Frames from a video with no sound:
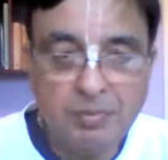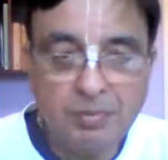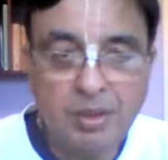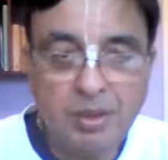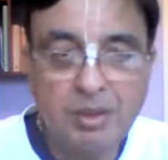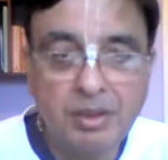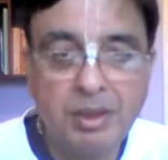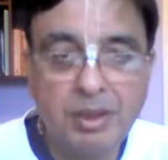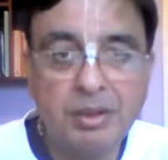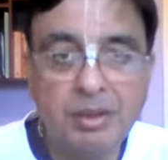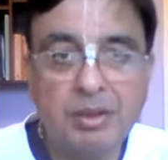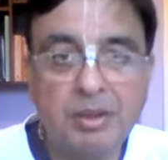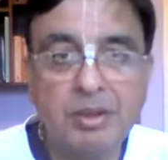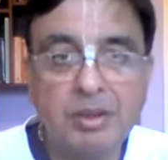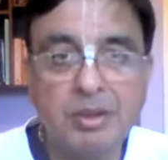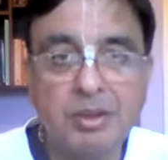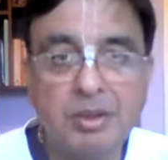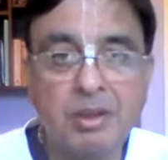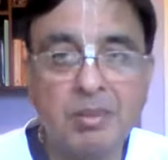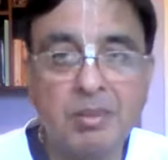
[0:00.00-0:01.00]
then
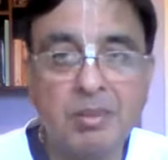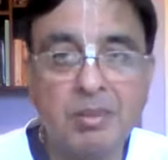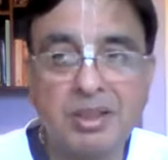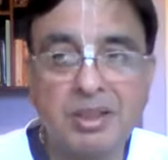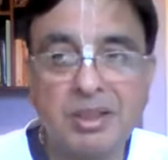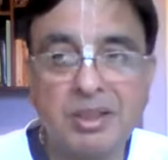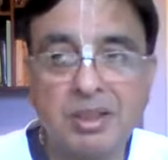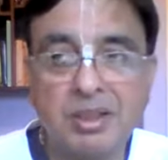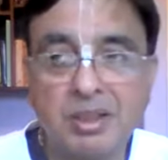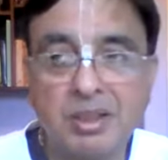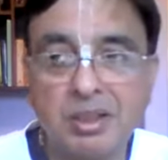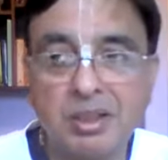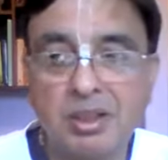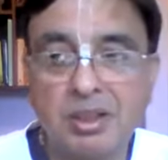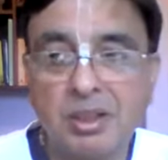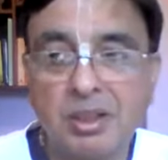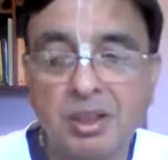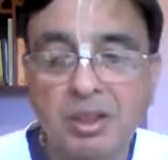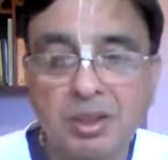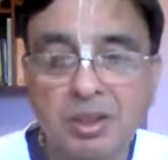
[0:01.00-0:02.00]
Krishna blesses us
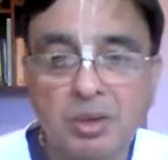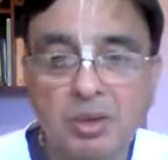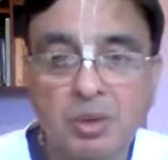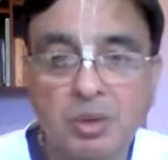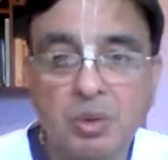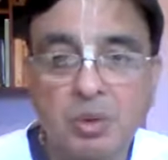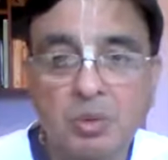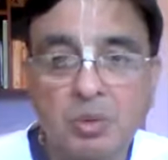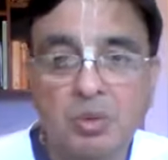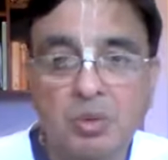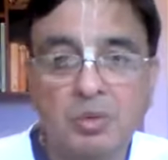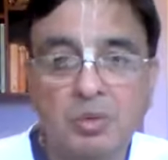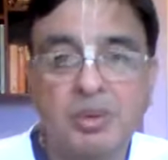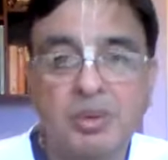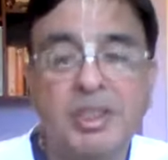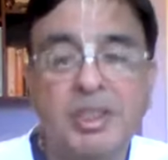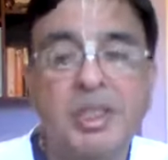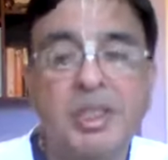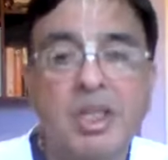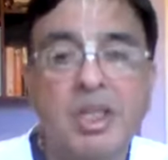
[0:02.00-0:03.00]
to
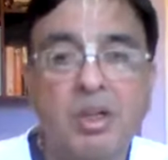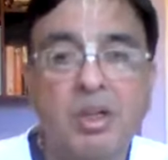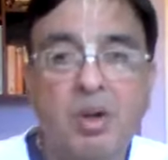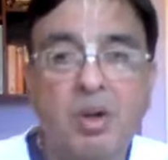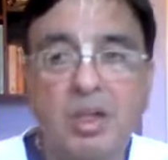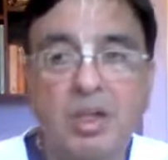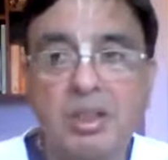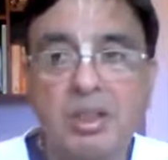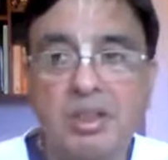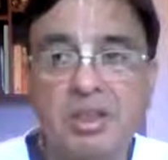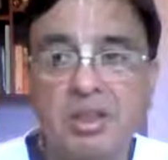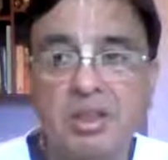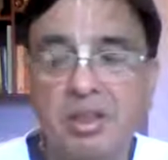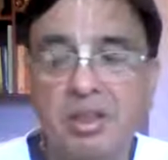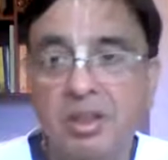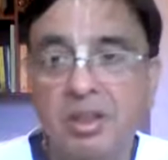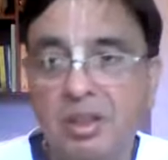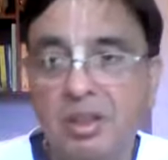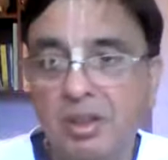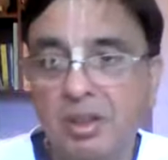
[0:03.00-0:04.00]
share that knowledge
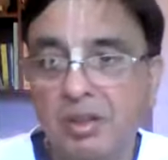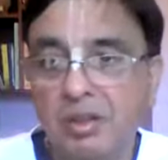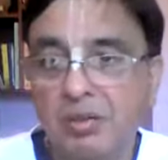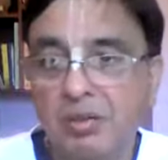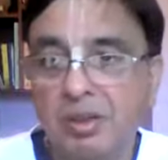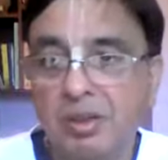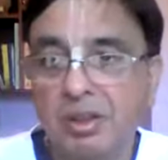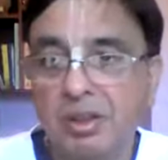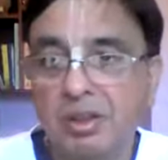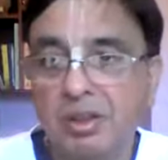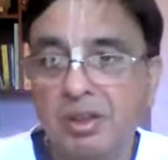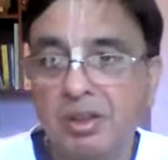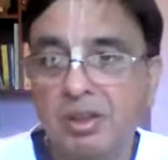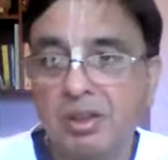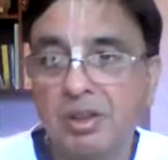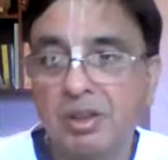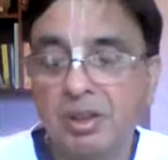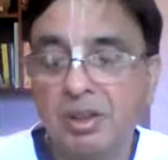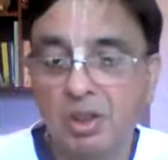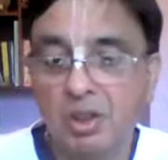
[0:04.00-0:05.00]
with
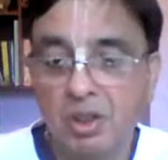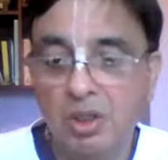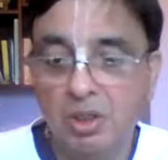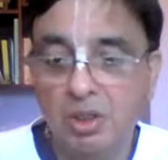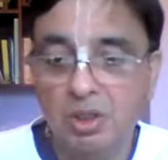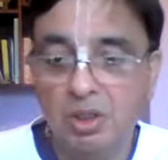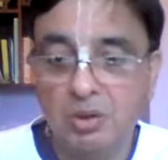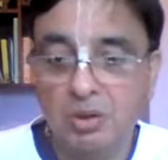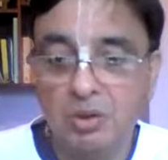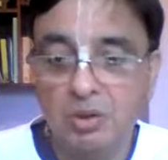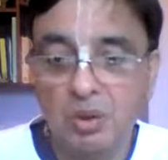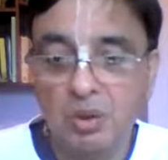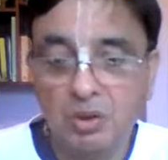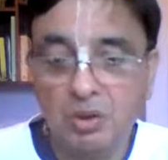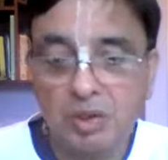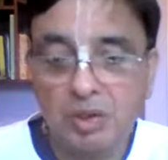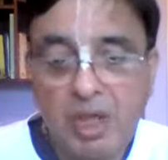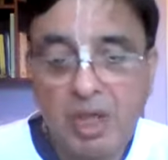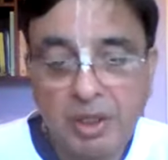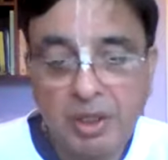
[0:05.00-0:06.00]
others. So
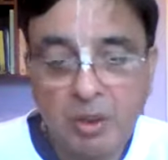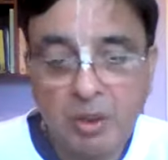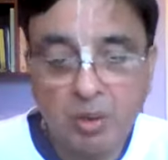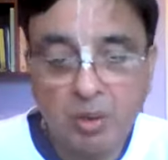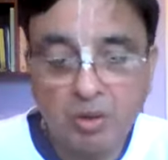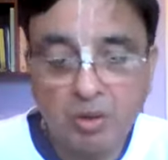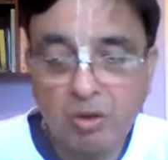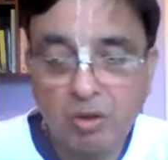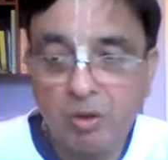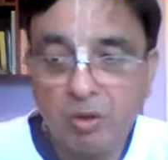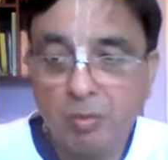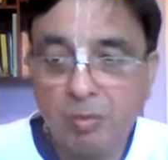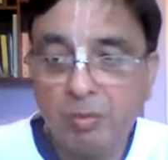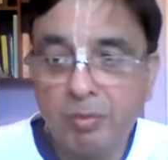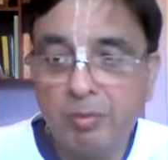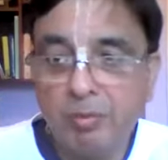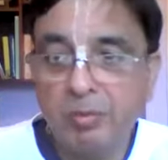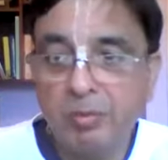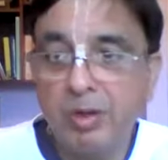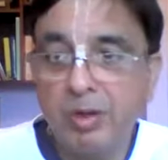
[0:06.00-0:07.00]
thank you also
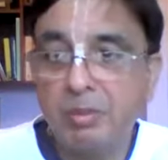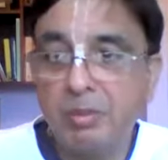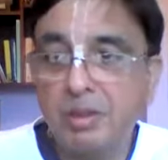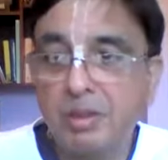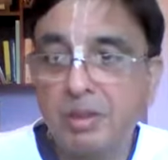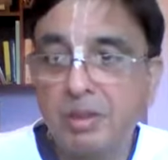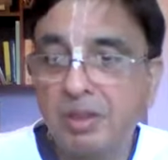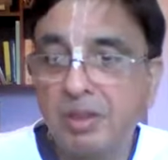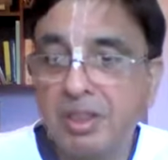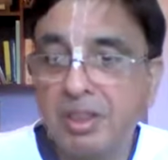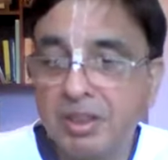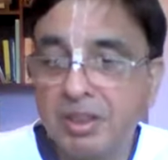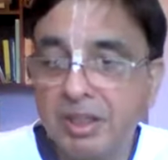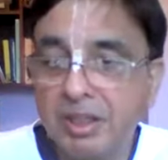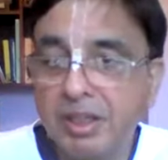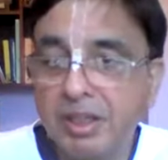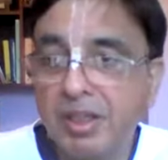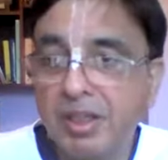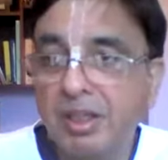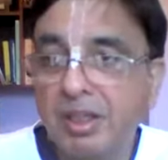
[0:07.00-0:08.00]
very much for
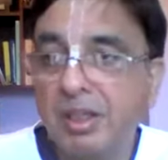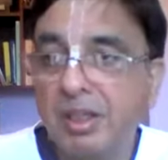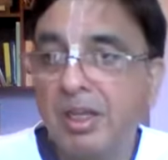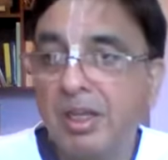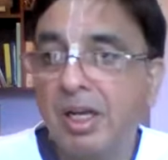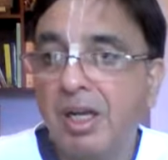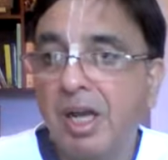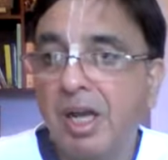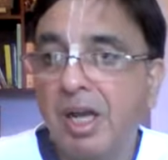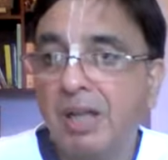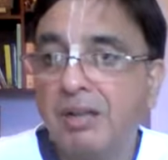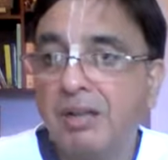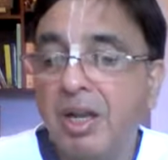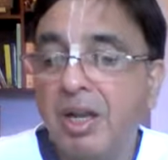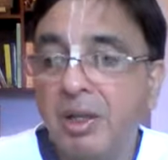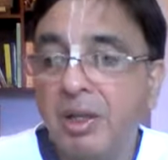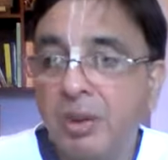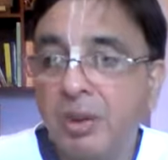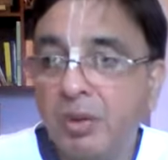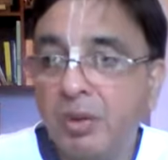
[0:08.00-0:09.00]
listening, and
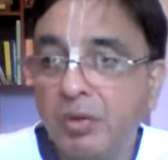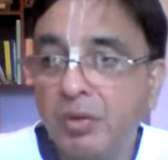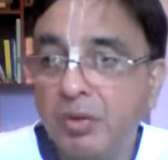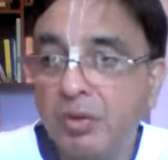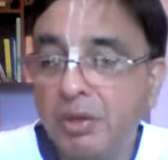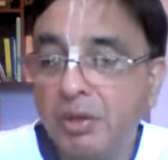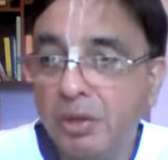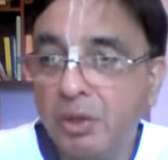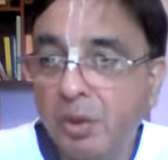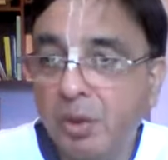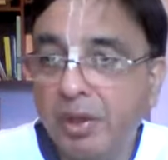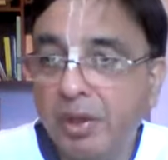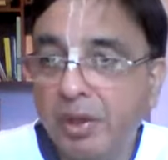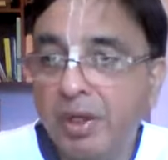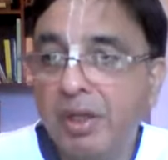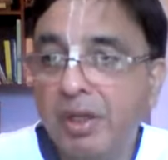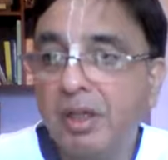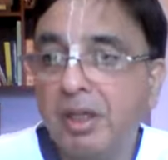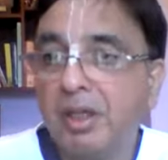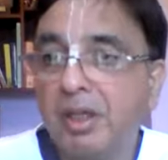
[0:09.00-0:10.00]
thank you all for
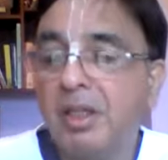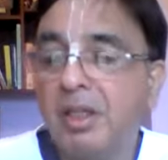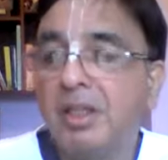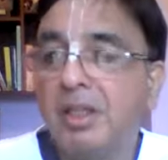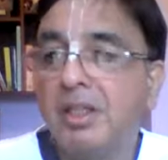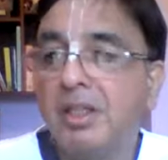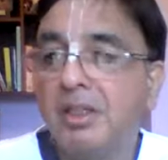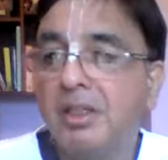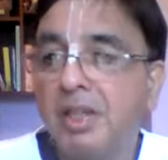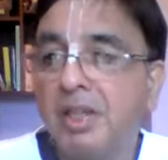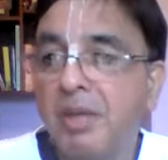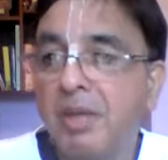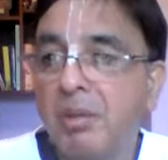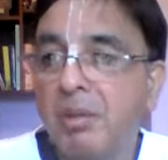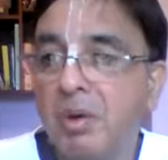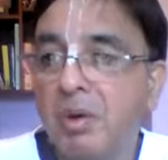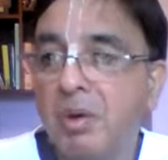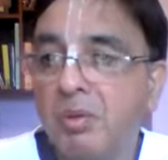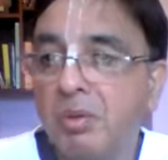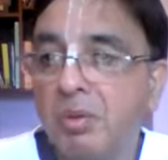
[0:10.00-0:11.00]
joining. Jai
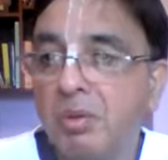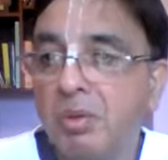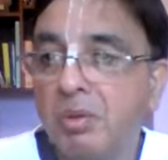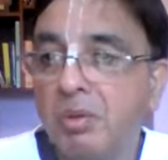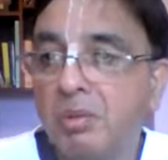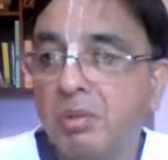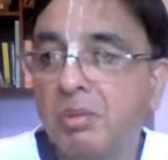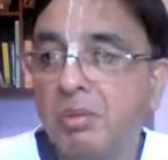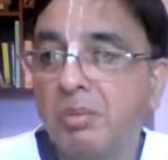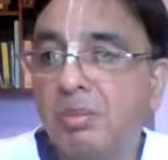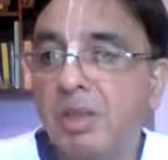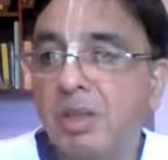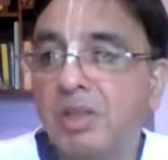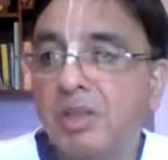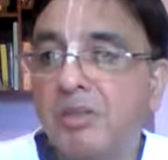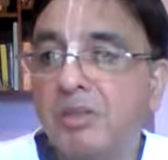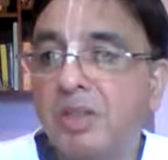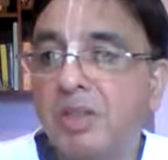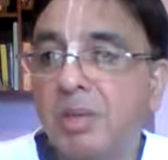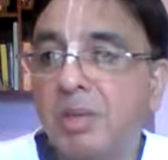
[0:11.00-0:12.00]
Prabhu,
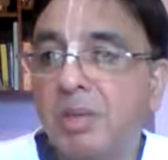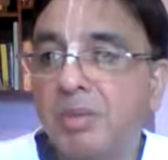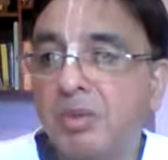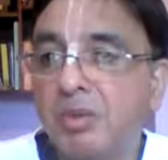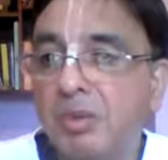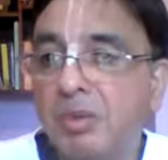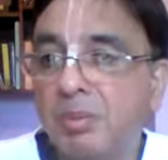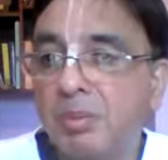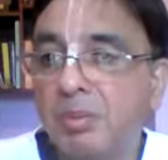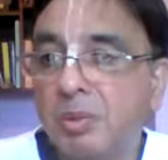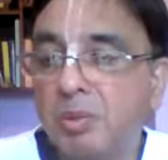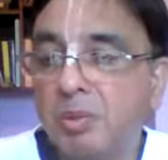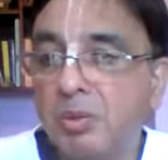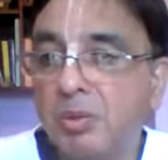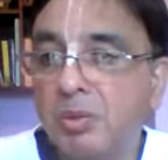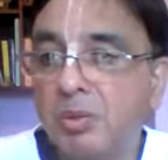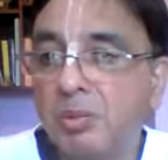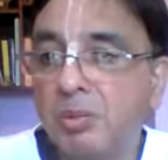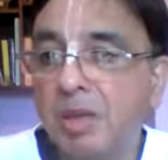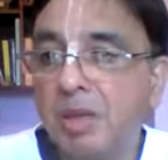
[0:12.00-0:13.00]
Madhav Shamsundar
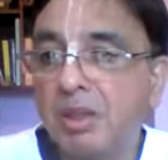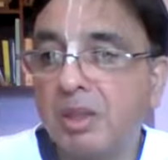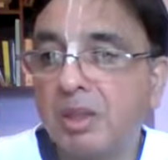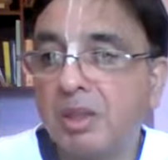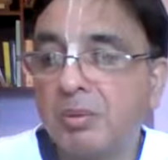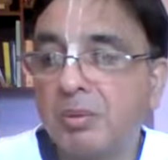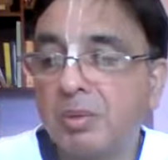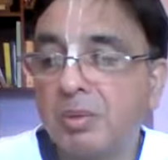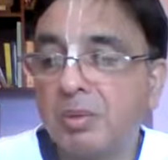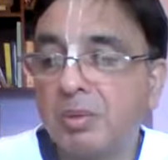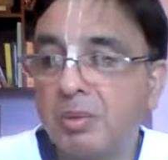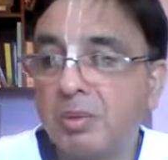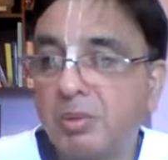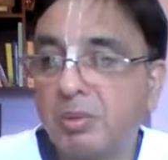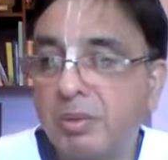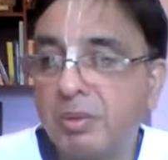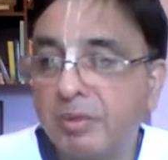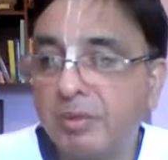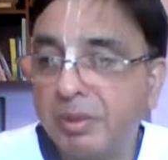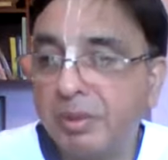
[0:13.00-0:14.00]
Prabhu, Partha Prabhu,
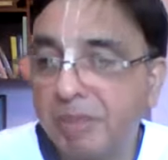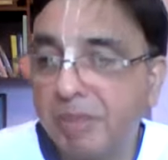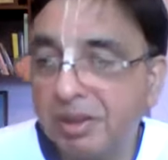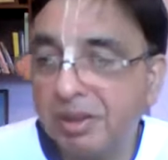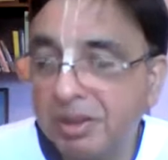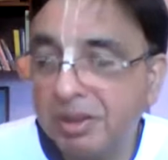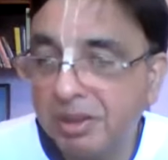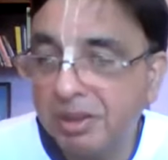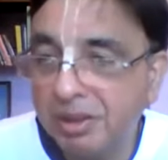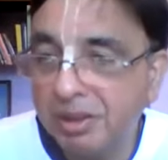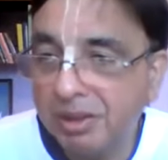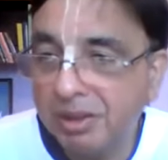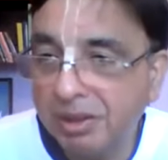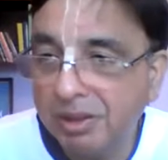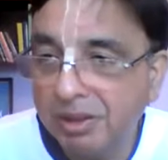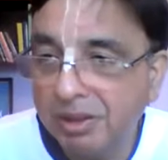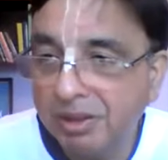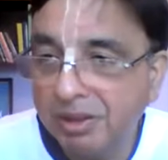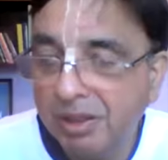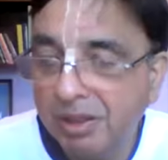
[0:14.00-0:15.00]
Parveen
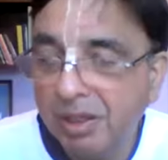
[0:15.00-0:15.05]
Mataji,